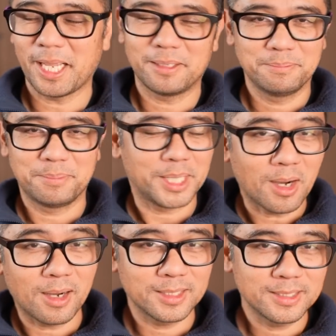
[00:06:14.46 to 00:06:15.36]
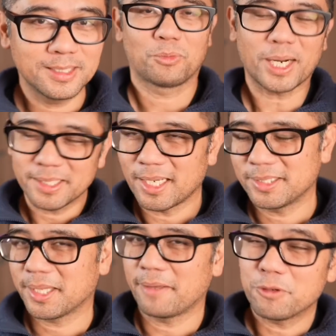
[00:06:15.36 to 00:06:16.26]
and beyond,
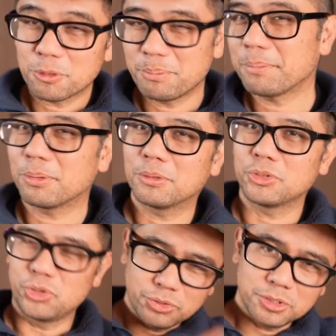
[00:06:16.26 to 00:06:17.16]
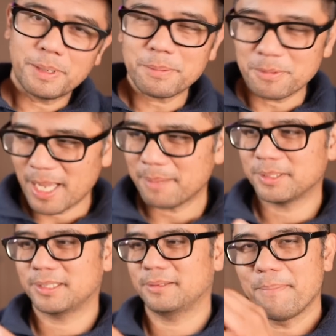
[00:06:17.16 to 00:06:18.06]
recognizing that fewer people use paper
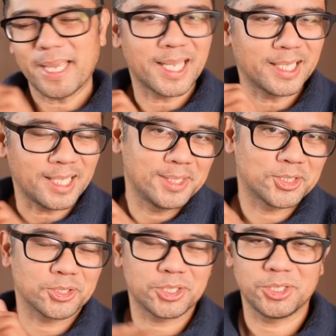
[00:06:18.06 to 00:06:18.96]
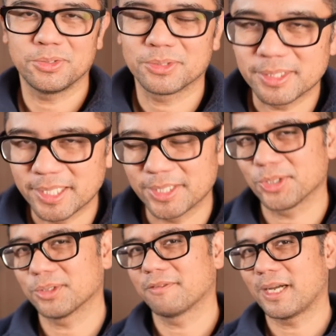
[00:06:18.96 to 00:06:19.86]
maps and making it easier to use
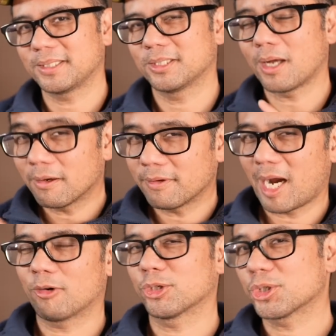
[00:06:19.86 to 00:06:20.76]
digital devices of our